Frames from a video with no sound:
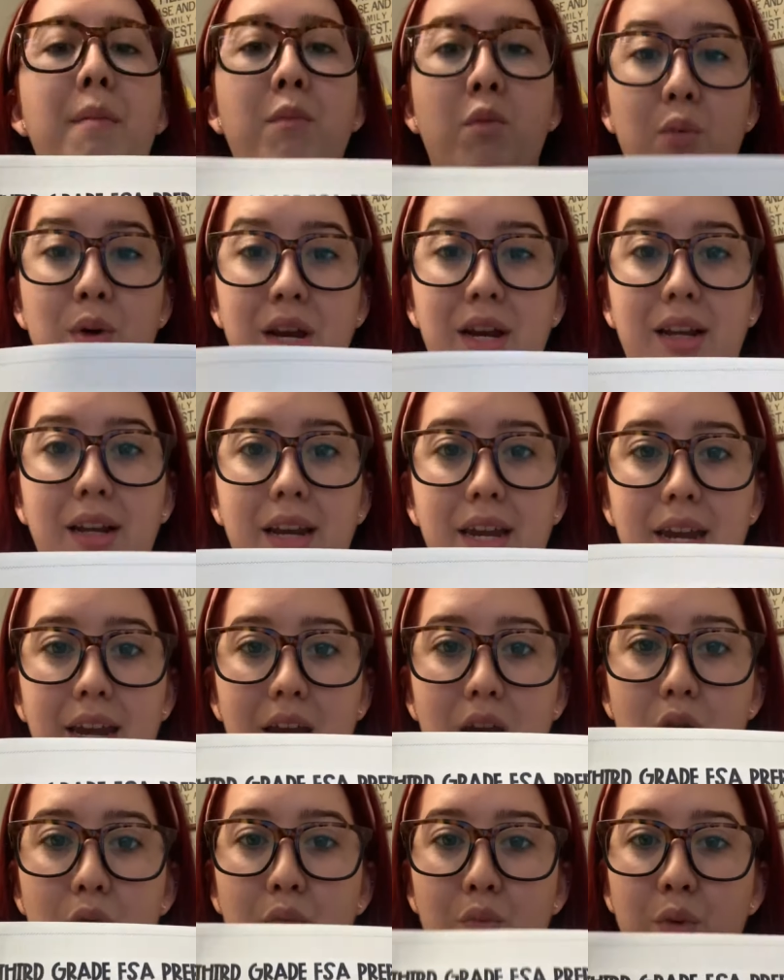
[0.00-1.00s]
weekly
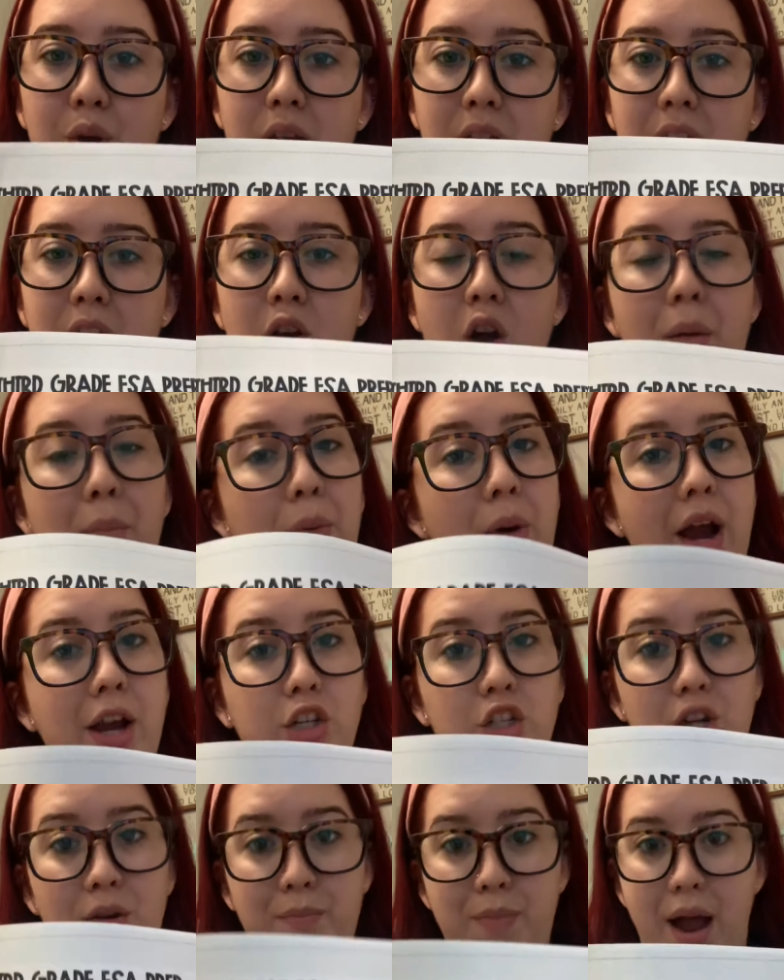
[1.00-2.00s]
reading
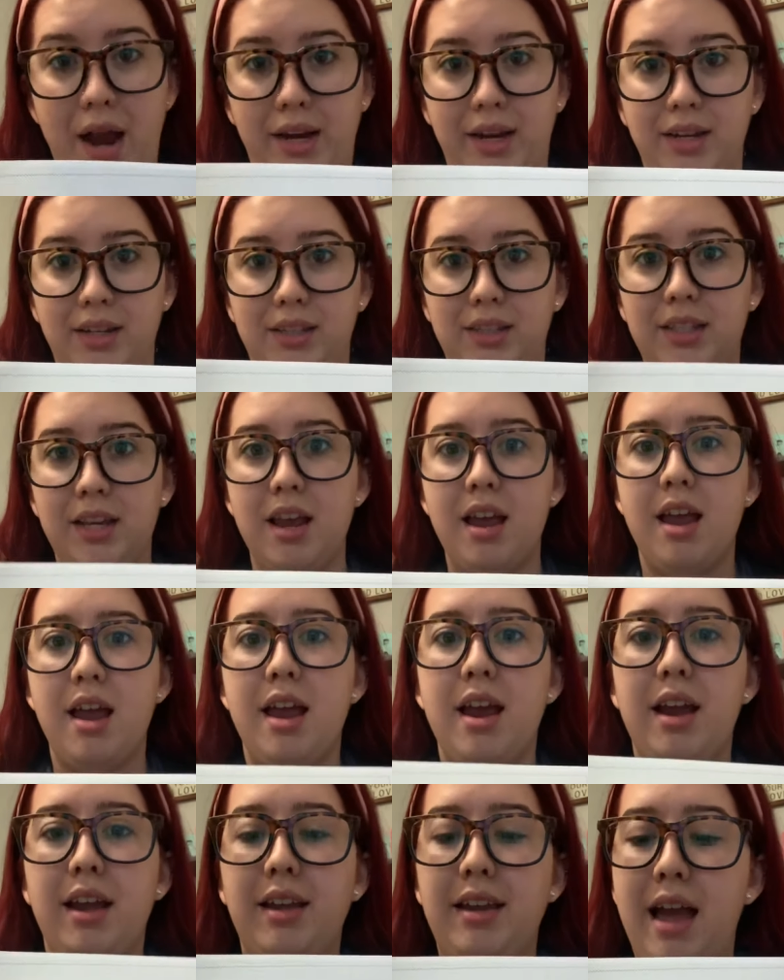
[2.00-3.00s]
comprehension packets.
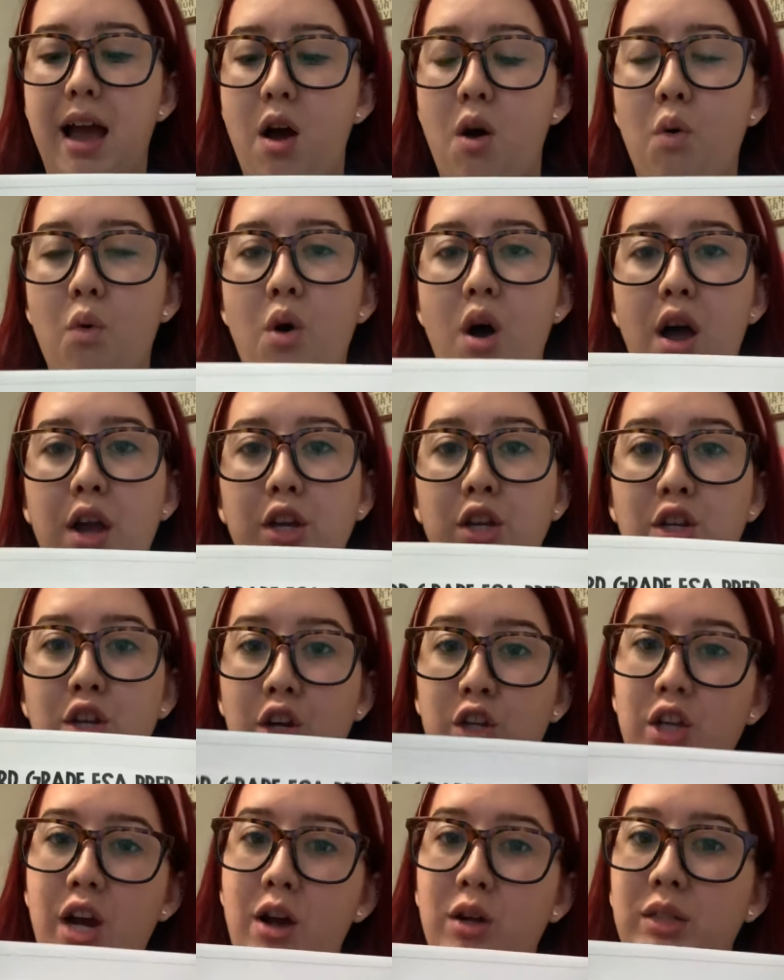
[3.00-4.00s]
Now, your
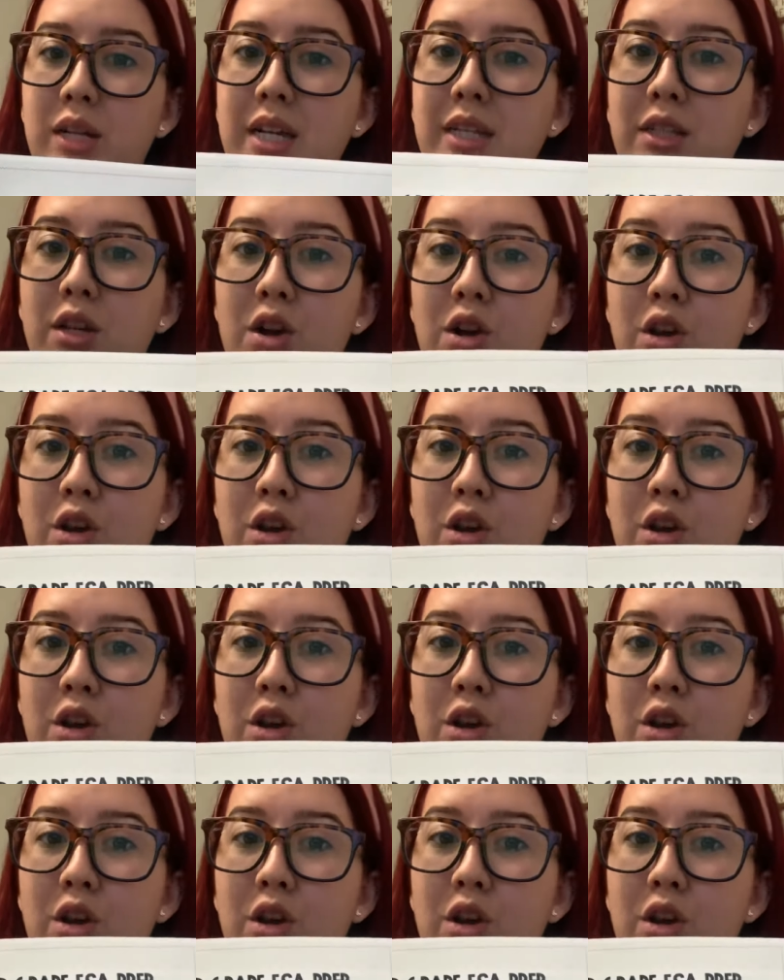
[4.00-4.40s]
child has